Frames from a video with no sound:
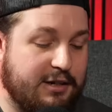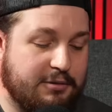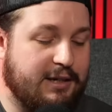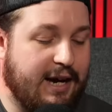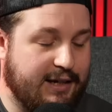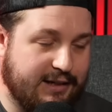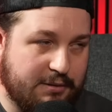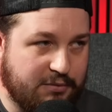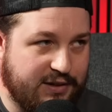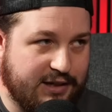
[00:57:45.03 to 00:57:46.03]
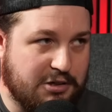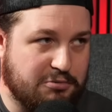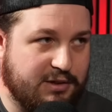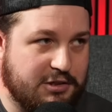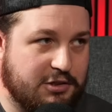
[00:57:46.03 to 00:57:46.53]
you can get within
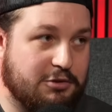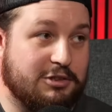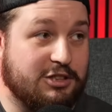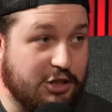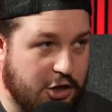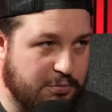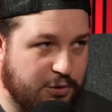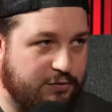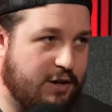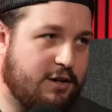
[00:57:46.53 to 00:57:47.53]
engagement range. So, it's a surge move